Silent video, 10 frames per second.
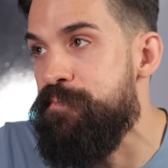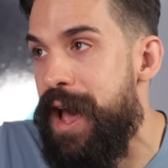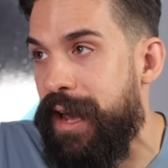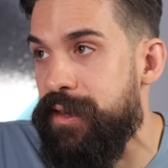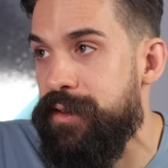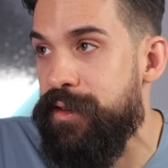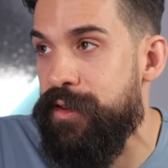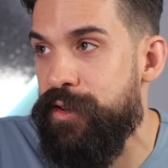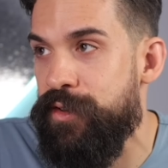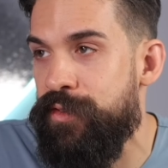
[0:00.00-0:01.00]
back
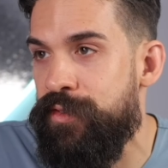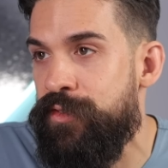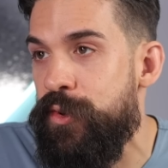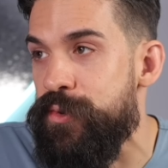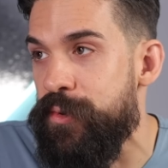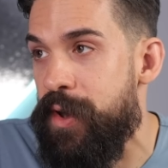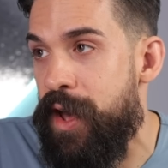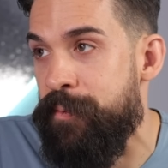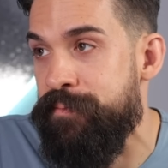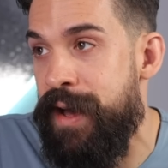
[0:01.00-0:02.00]
to
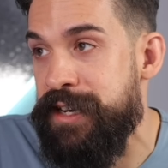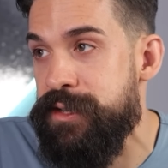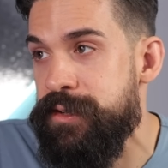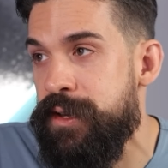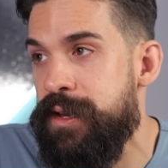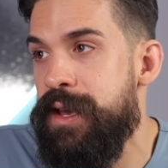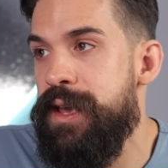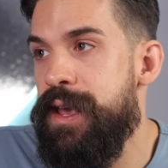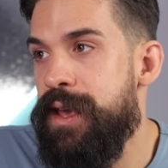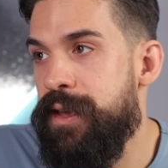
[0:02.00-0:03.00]
a measure.
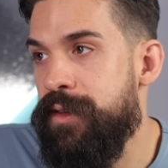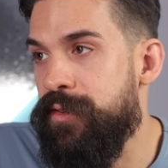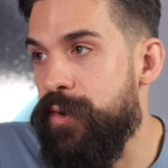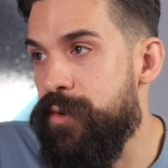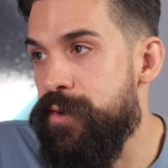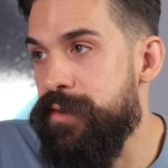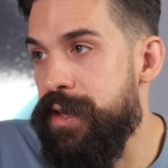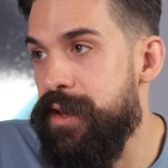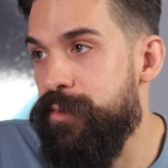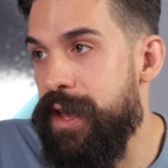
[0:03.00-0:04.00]
So over
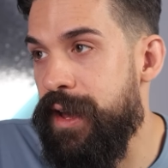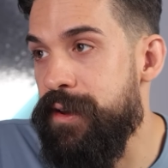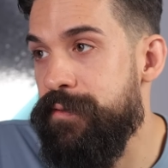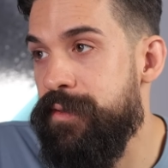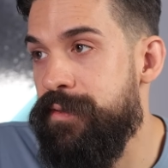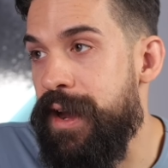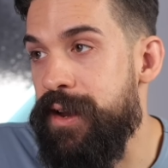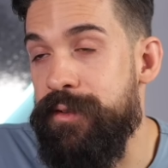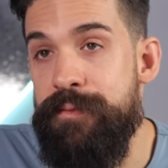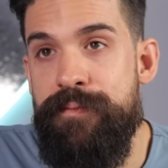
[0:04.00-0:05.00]
here we have
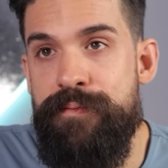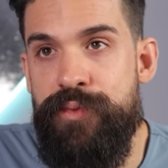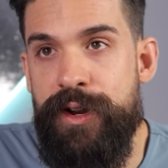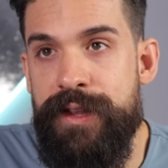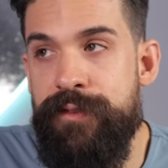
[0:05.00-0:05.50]
title, product